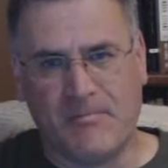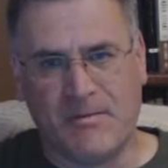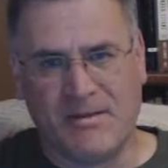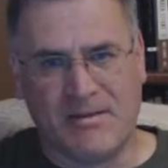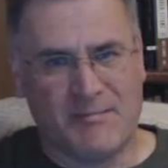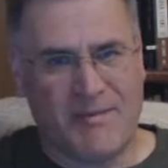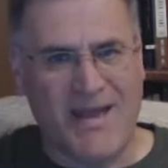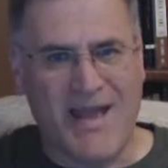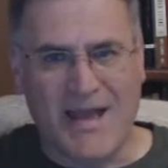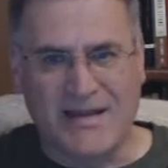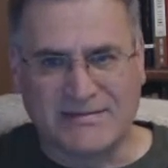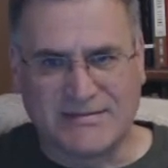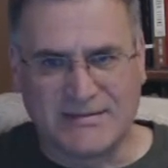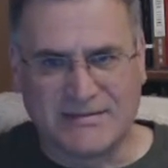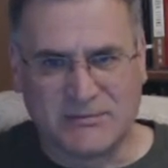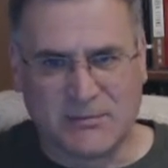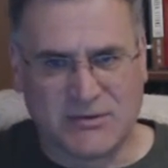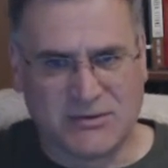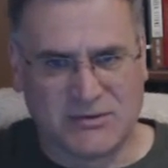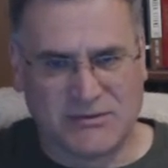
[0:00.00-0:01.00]
In the past,
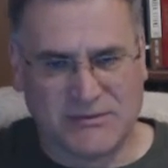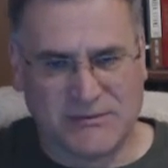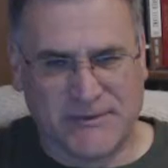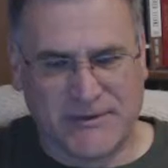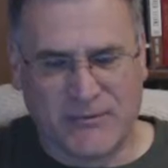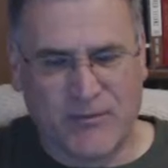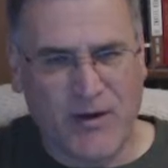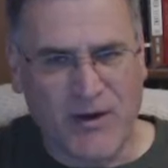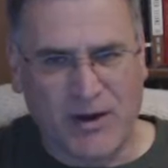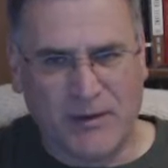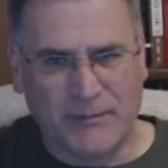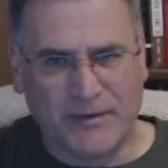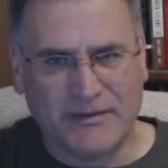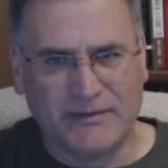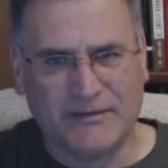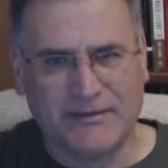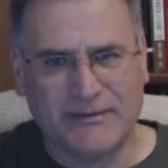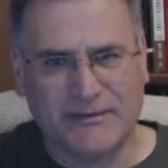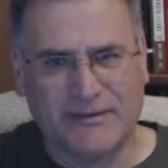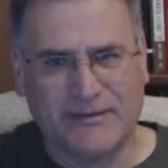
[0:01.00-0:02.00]
this wasn't a
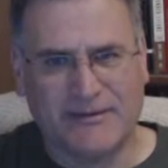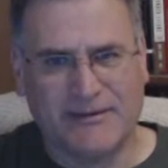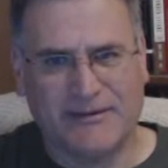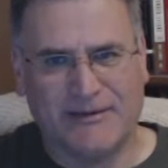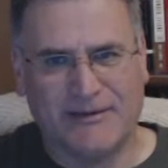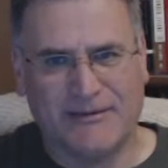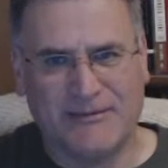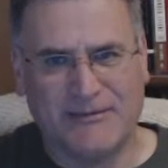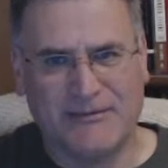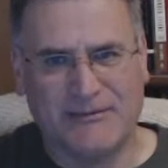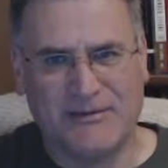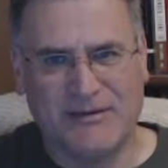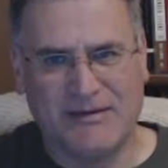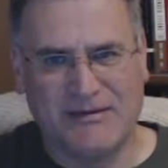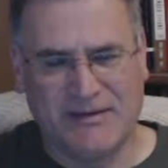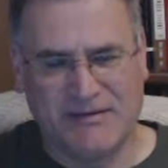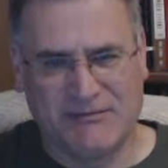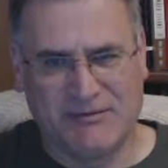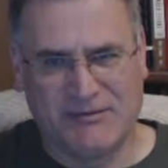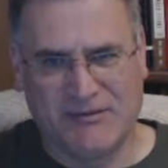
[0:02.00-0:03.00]
requirement.
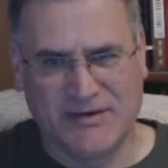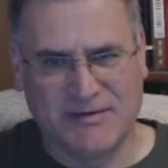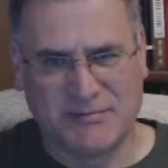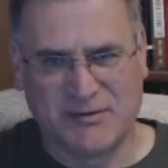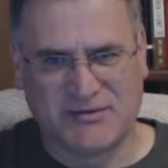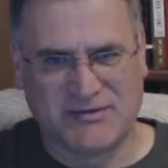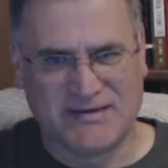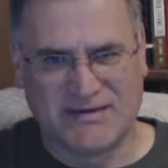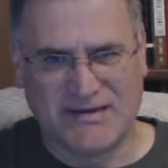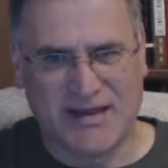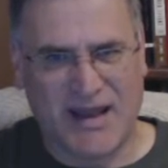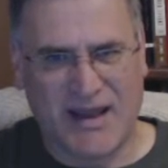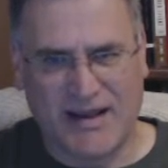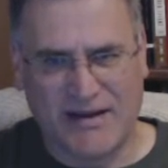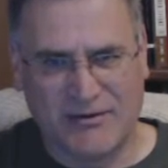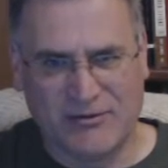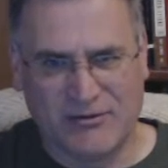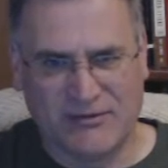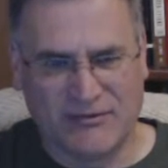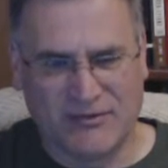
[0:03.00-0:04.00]
If the vice president
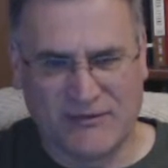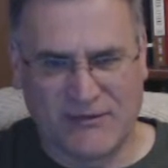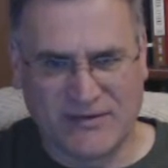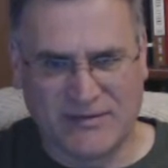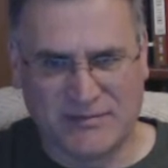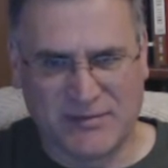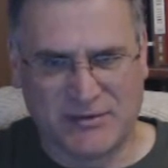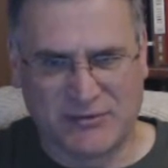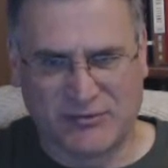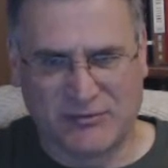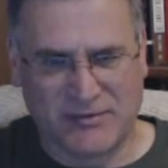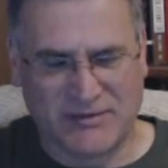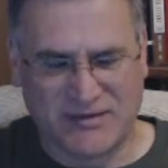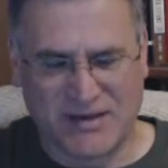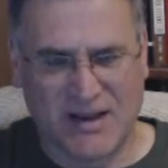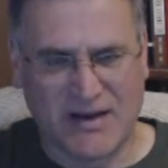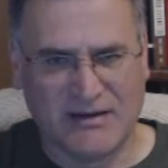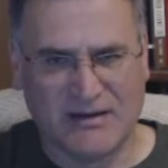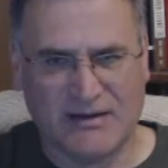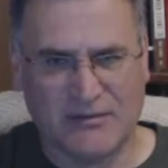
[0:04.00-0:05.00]
died or if the vice president
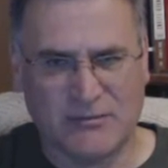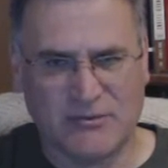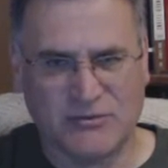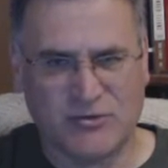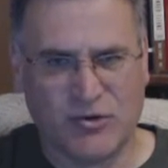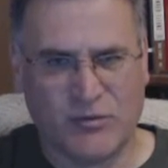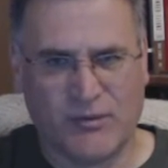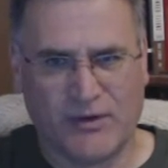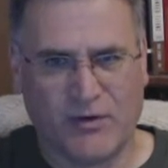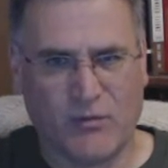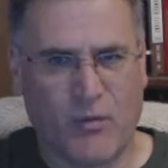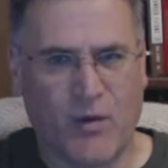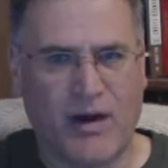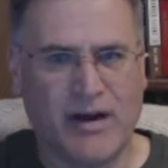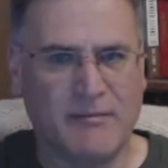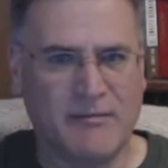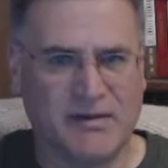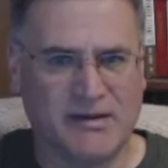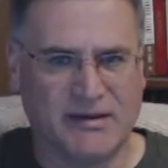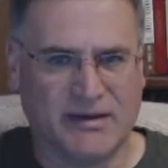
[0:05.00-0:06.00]
resigned, there was no
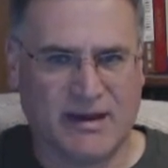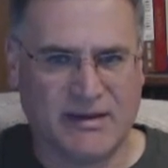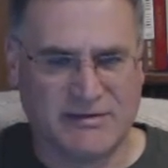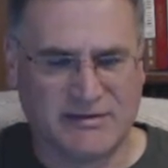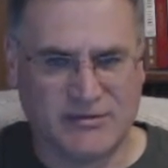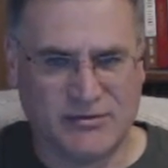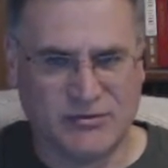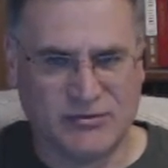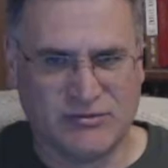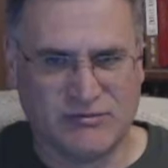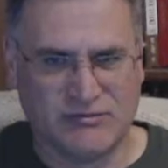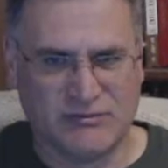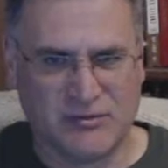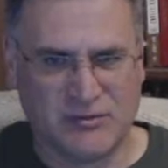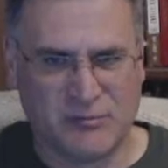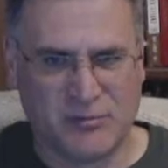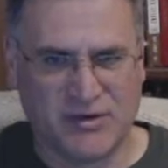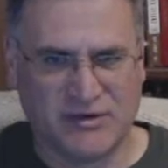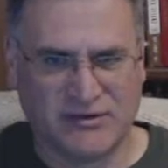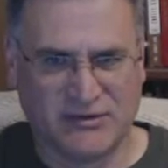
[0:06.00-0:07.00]
requirement in the Constitution
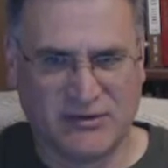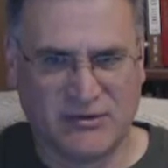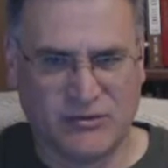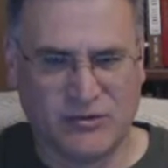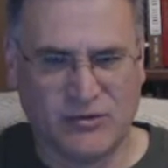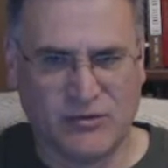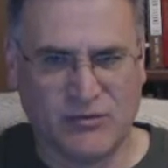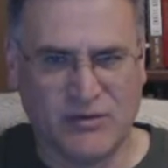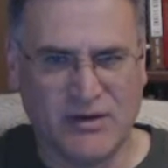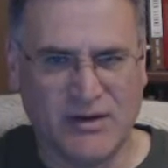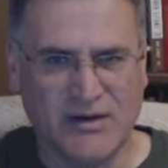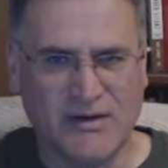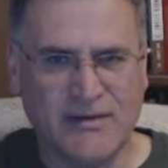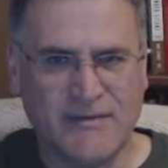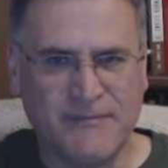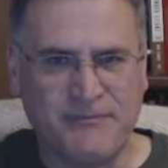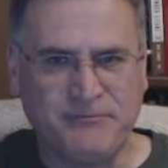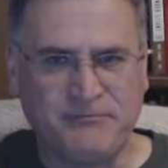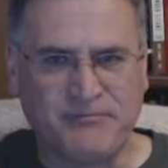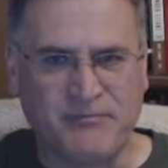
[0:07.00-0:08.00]
for the president to
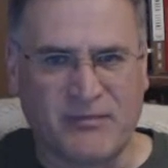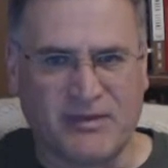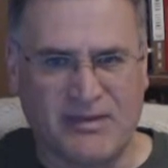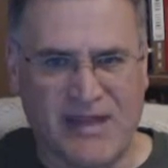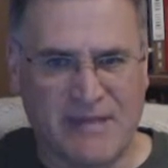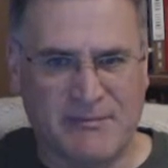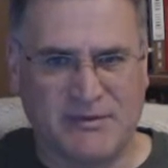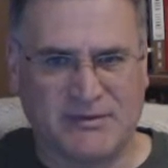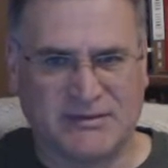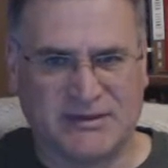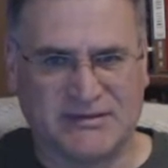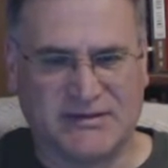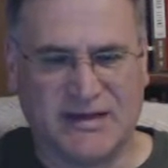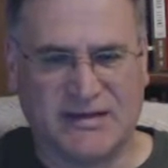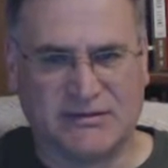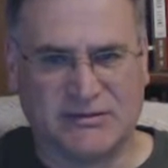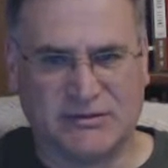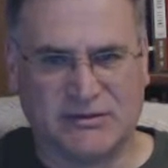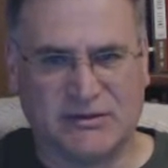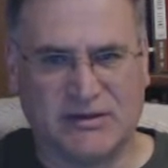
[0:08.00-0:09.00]
name a
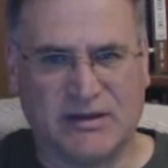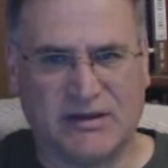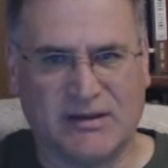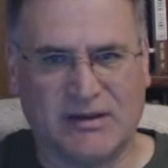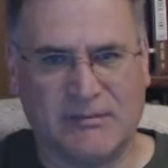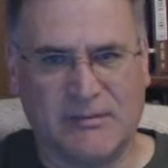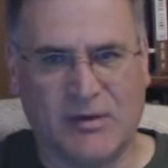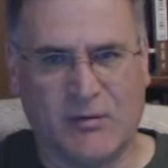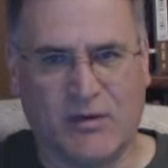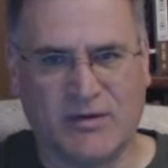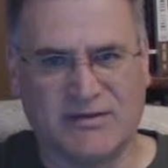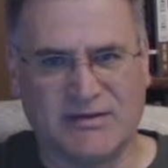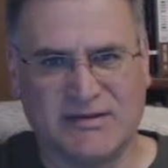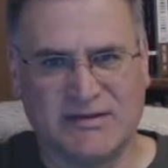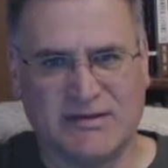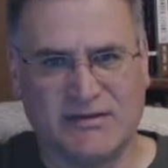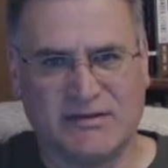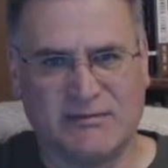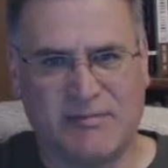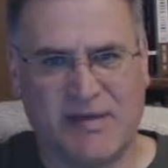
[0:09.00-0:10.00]
successor. It
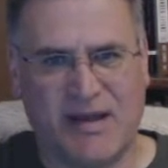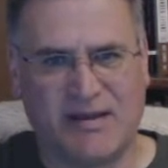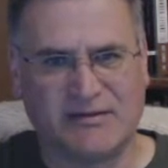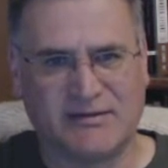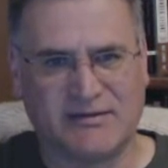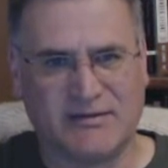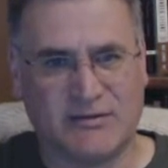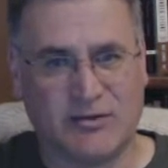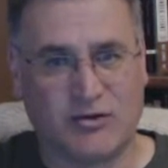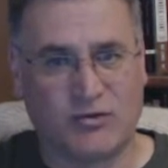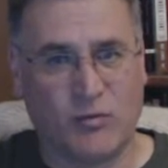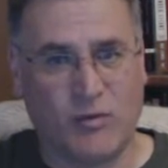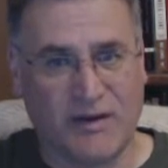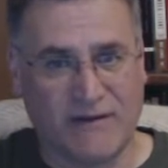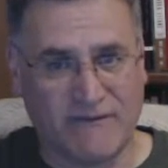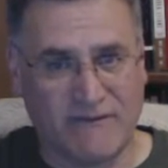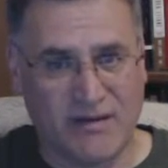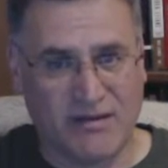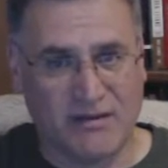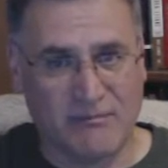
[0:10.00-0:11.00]
wasn't until the passage of the
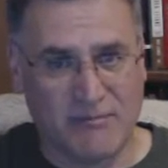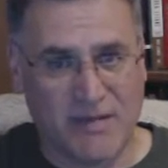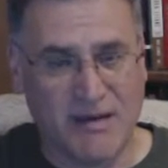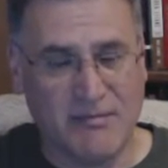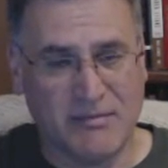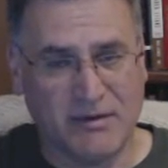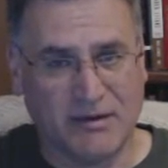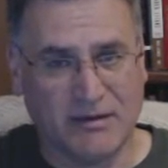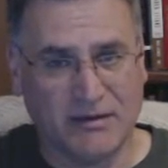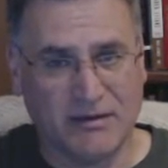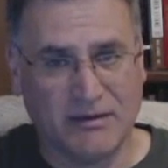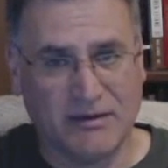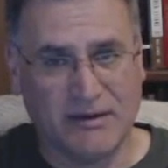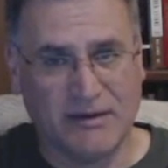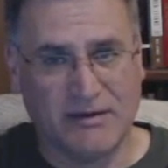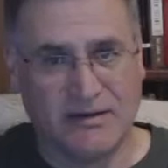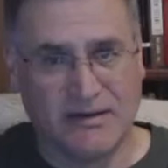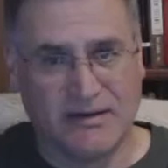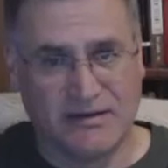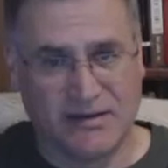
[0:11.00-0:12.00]
25th Amendment
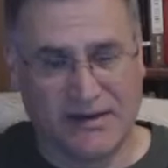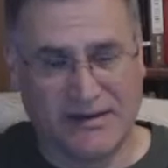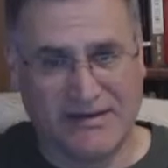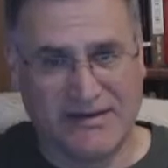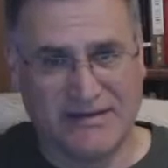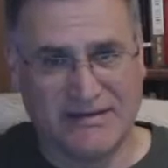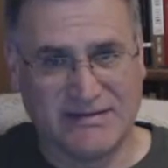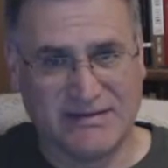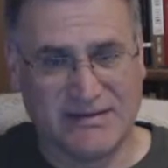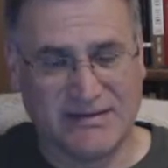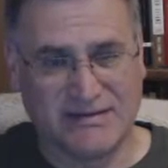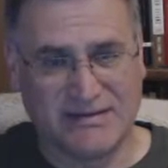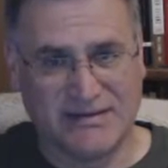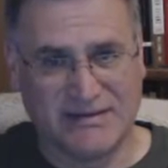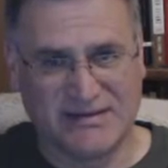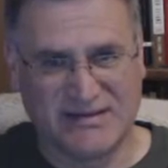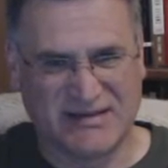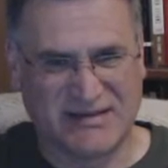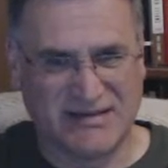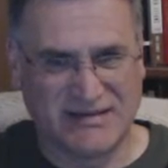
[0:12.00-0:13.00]
in the
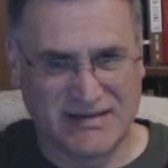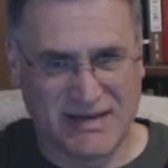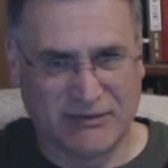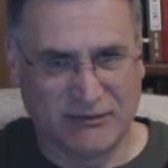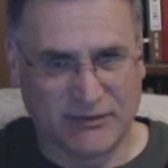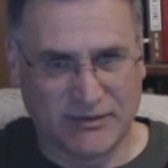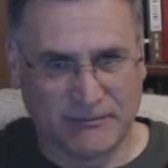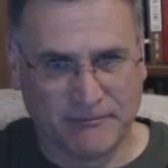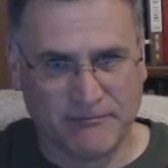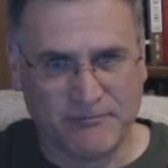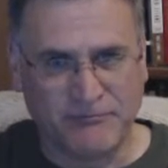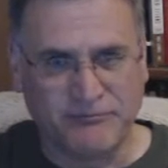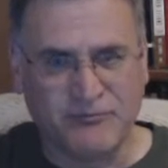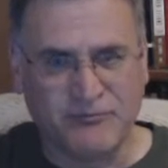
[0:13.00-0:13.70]
1960s, 67,